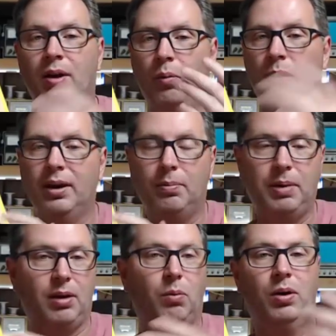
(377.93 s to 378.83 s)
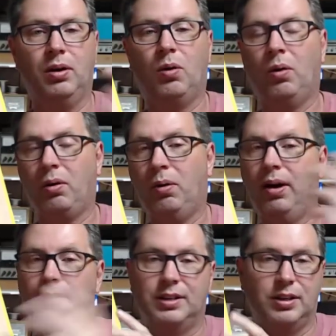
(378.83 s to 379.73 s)
when to pick a 1/4 watt
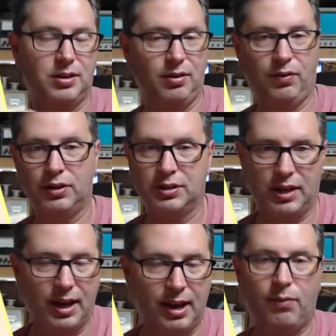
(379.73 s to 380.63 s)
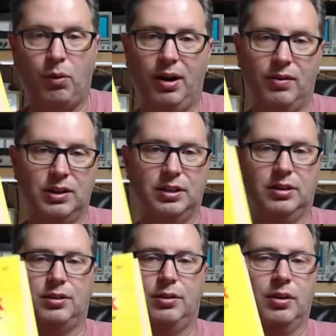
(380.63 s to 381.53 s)
resistor versus a 1/2 watt
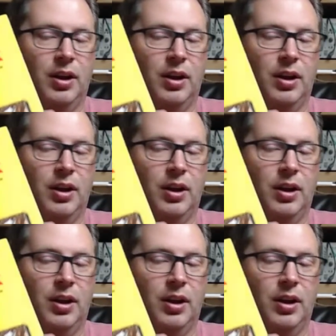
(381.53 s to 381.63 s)
resistor,